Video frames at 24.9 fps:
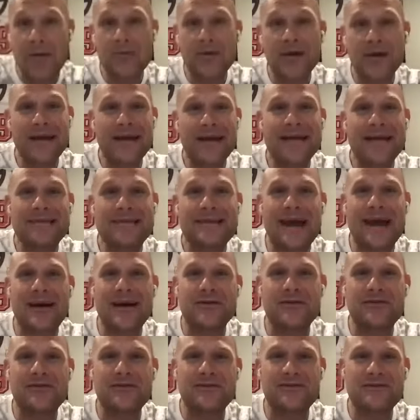bringing it
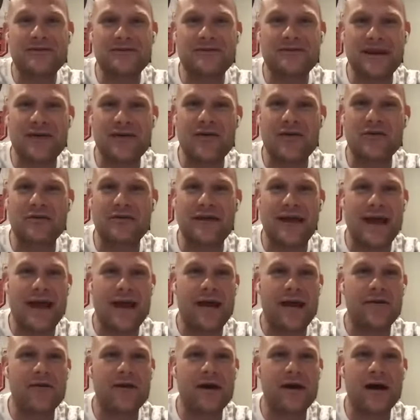down to zero,
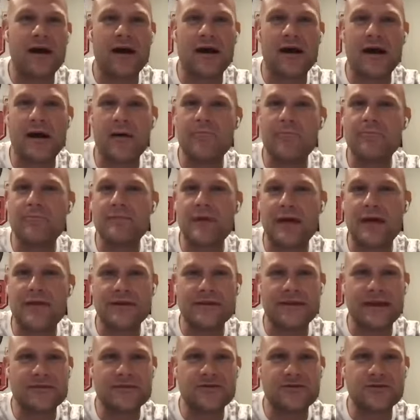Dan. Um, I think
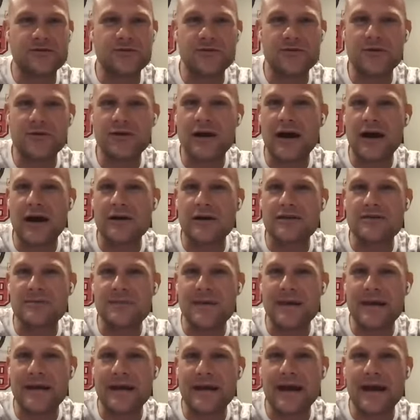that's who uh,
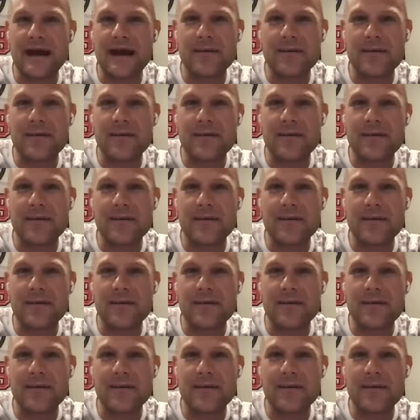speaking. Yep.